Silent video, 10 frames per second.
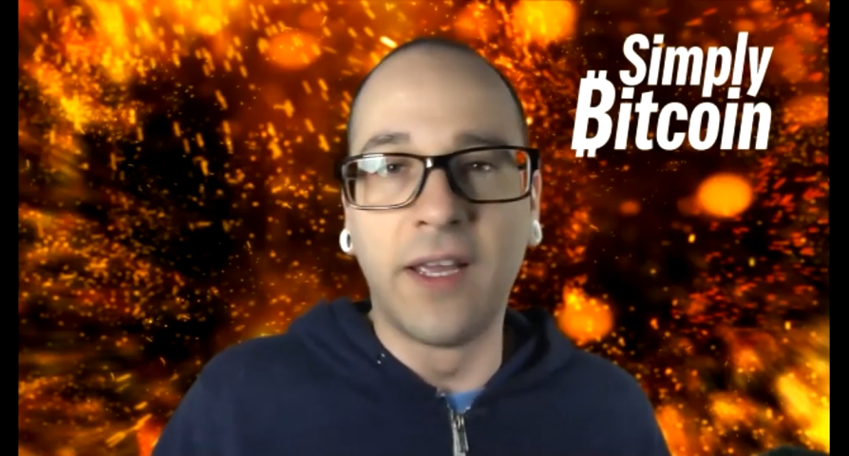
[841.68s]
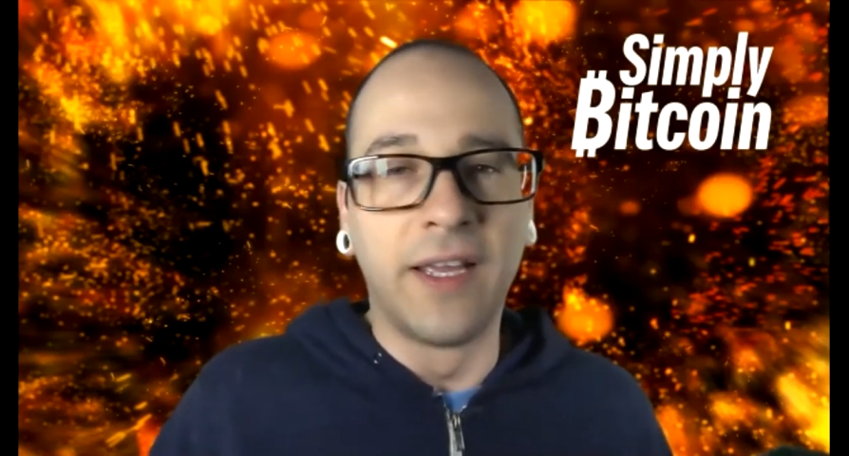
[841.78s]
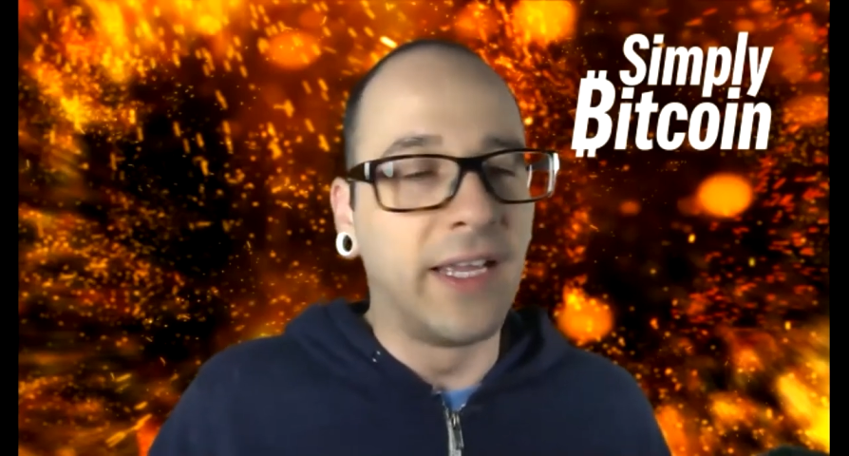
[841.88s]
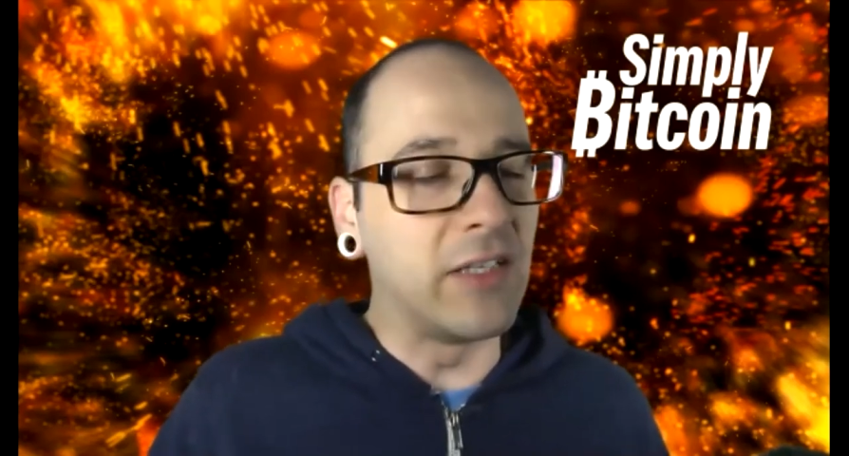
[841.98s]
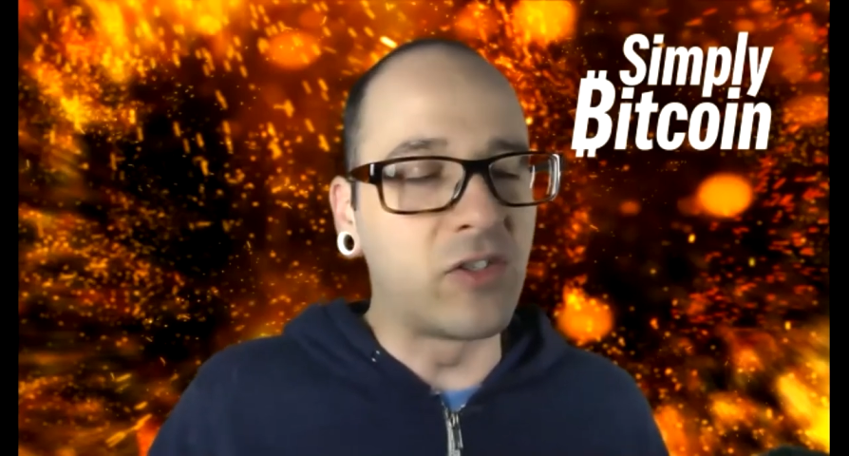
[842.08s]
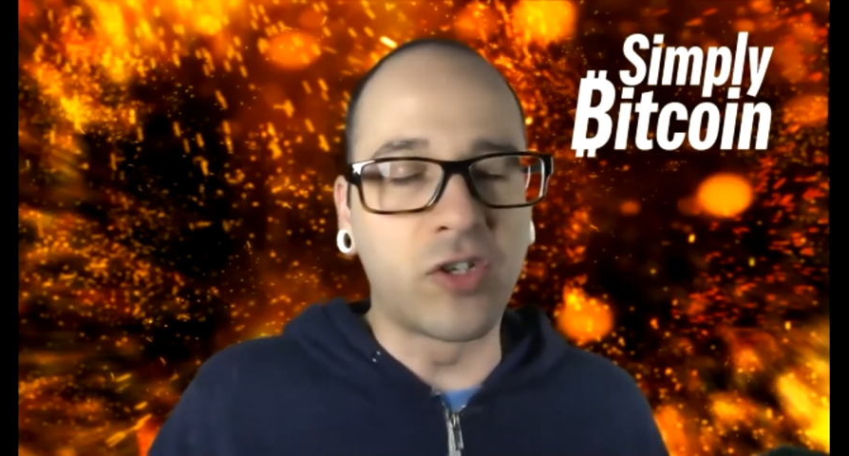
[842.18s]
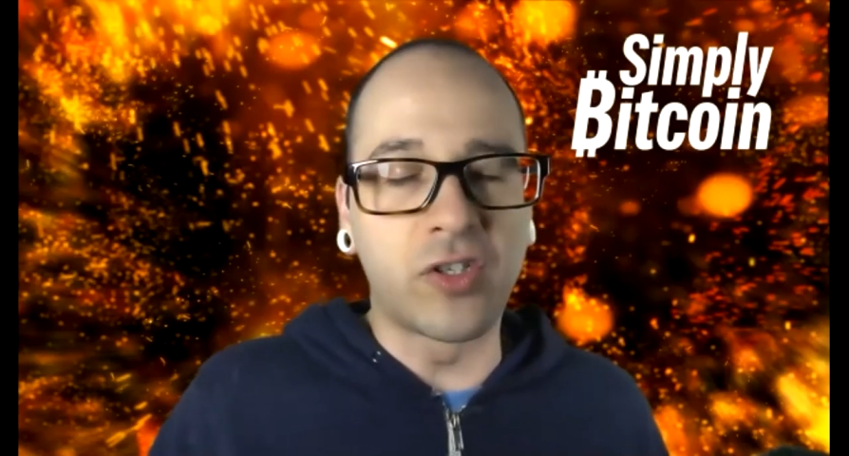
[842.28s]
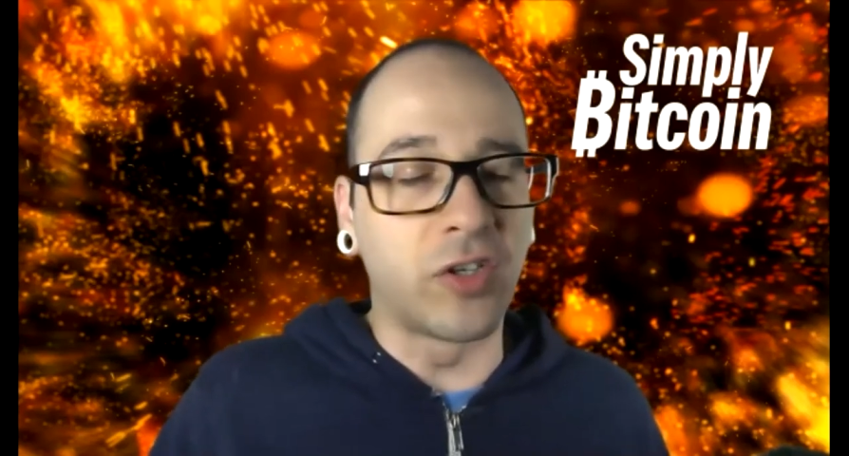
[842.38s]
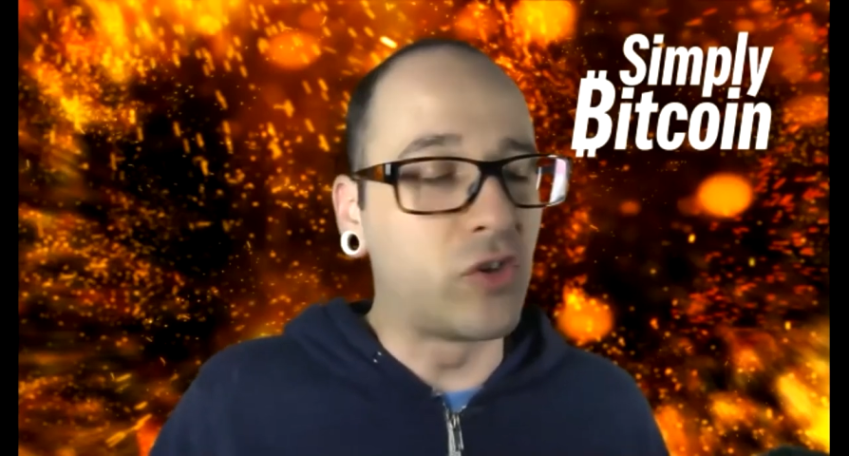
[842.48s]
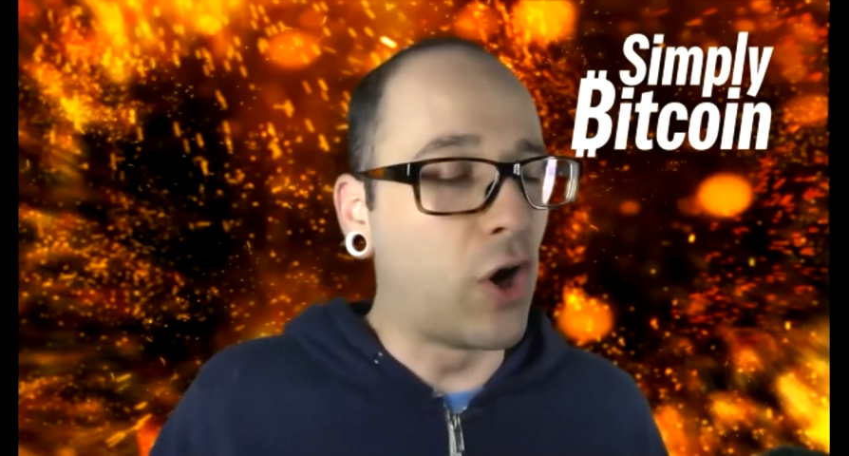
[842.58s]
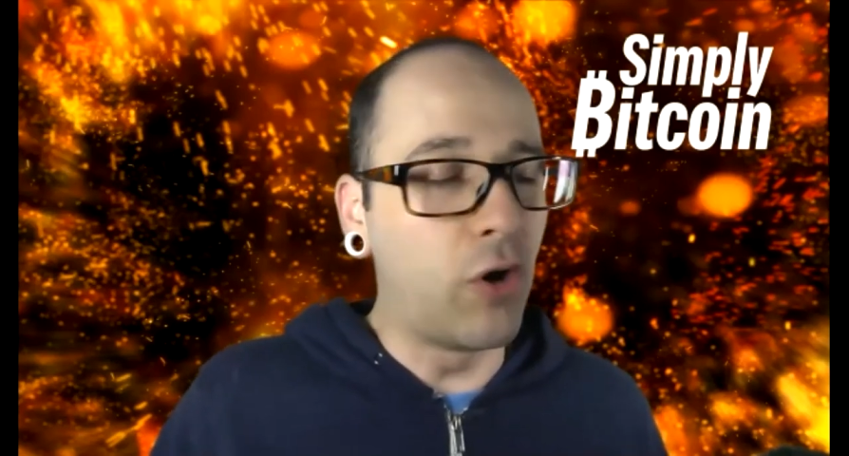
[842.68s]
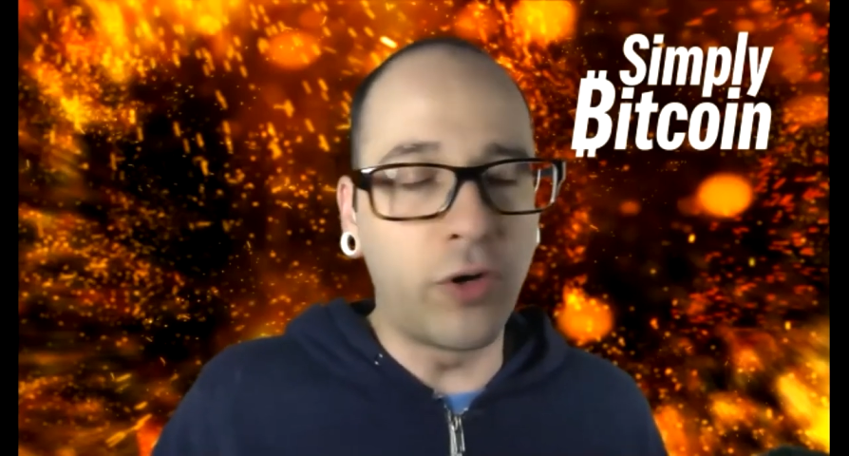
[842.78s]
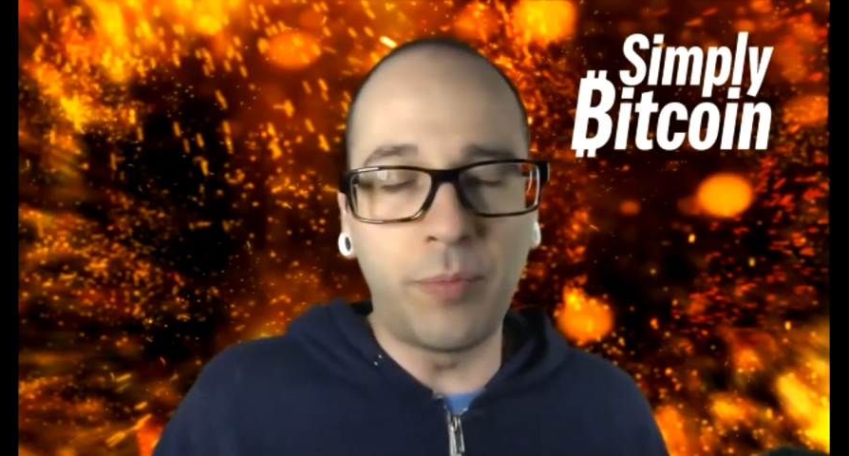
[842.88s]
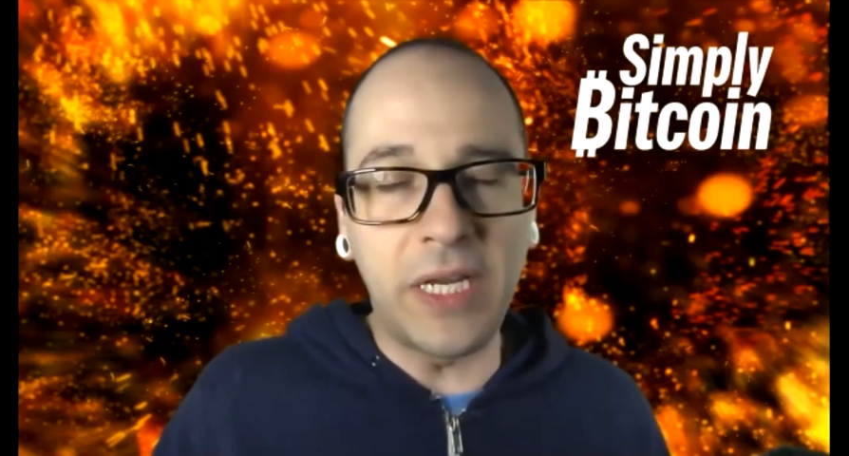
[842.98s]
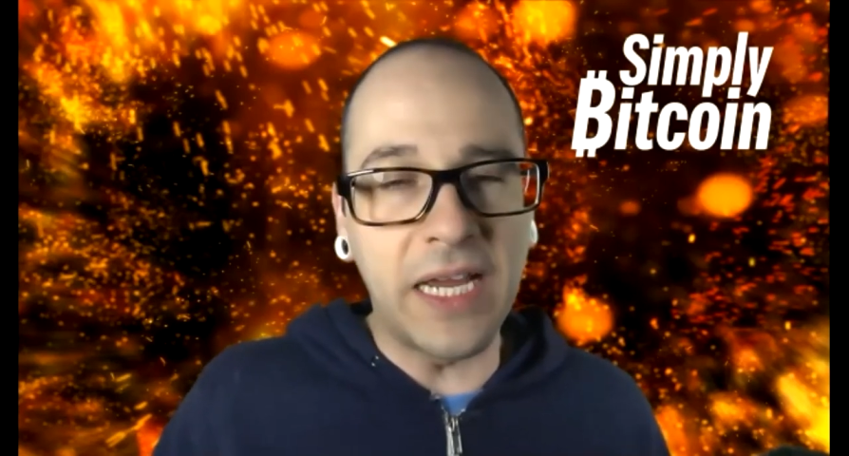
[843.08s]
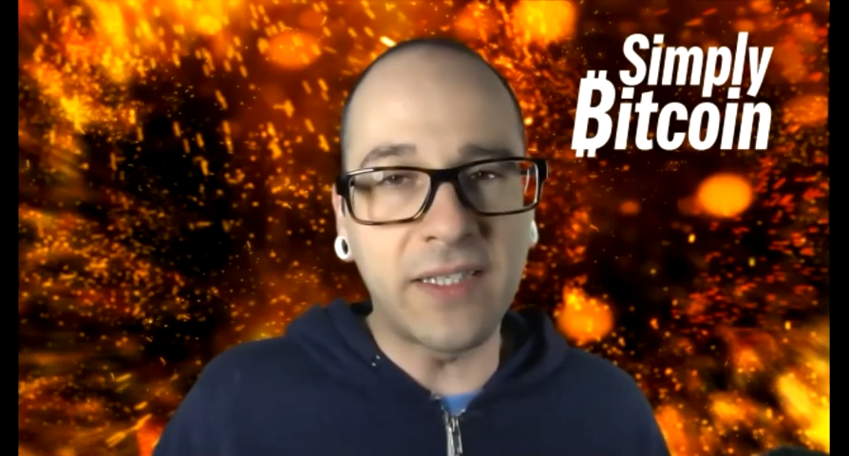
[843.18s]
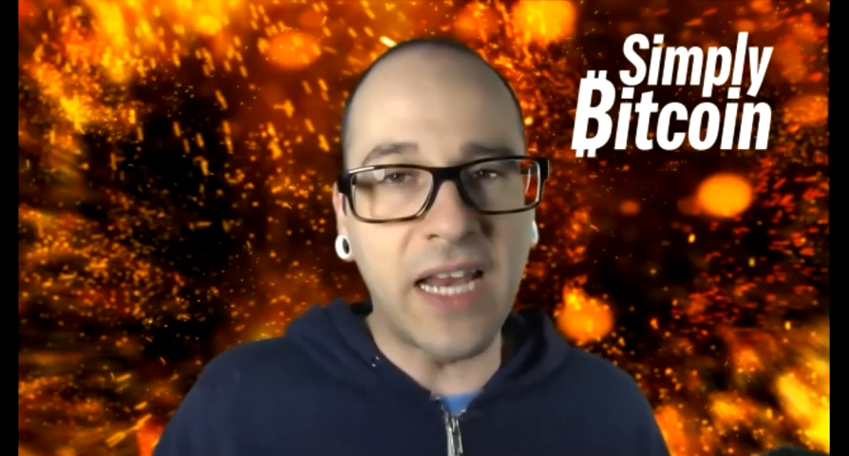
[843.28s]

It's just a total BS